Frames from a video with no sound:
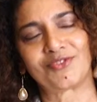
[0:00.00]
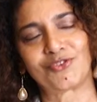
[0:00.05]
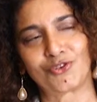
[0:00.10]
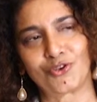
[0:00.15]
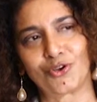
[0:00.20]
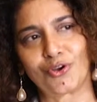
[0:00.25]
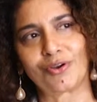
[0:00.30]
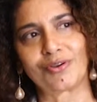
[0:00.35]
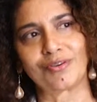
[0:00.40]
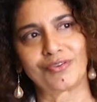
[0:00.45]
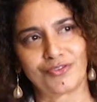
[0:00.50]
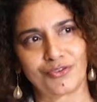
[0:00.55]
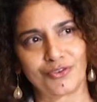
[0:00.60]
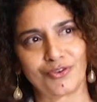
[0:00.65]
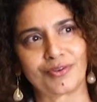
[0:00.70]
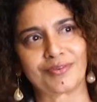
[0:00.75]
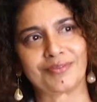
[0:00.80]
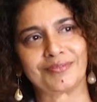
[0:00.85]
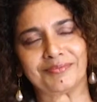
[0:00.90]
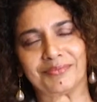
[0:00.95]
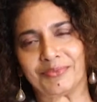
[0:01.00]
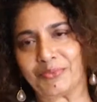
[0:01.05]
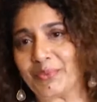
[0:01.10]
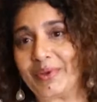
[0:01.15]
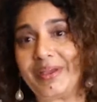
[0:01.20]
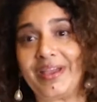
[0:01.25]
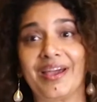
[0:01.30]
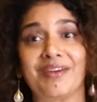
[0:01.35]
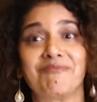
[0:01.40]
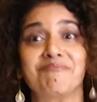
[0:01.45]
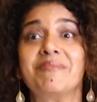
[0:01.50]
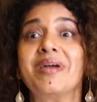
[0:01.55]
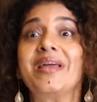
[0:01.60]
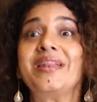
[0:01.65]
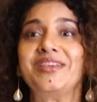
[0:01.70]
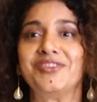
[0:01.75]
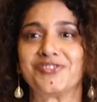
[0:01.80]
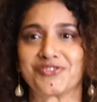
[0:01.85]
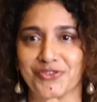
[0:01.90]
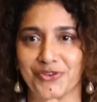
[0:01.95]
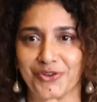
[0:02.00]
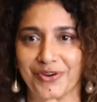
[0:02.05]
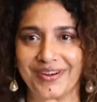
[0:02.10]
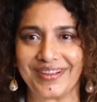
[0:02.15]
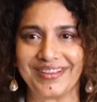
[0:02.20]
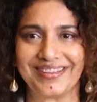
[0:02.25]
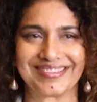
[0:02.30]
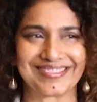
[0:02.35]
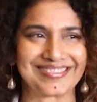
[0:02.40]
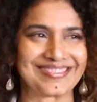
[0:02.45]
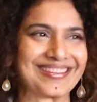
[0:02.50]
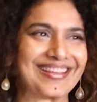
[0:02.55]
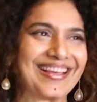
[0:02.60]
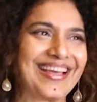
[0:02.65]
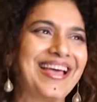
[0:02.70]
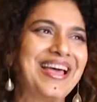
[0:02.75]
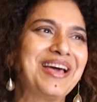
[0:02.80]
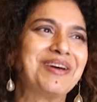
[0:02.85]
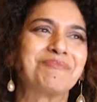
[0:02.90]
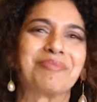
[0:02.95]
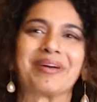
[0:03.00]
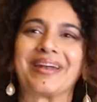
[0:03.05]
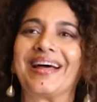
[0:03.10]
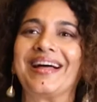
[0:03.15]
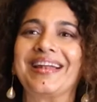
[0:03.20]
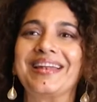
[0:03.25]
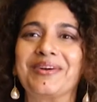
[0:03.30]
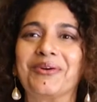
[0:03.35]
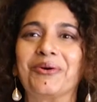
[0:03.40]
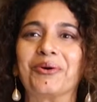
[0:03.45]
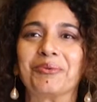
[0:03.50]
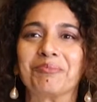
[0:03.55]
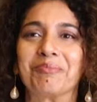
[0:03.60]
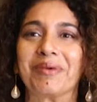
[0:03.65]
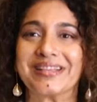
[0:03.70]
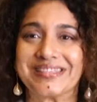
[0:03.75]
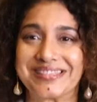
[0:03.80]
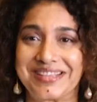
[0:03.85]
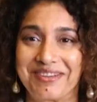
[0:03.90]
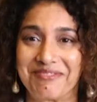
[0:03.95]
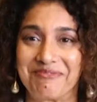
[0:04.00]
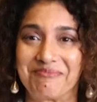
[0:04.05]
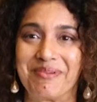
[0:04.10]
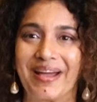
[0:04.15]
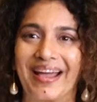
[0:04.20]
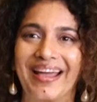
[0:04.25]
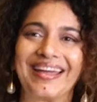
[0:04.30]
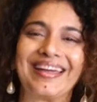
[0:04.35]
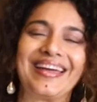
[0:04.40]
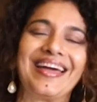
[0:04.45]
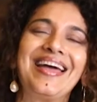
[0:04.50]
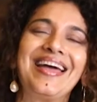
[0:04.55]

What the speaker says: Sure, sure. We have many stories, but I'll hold myself back.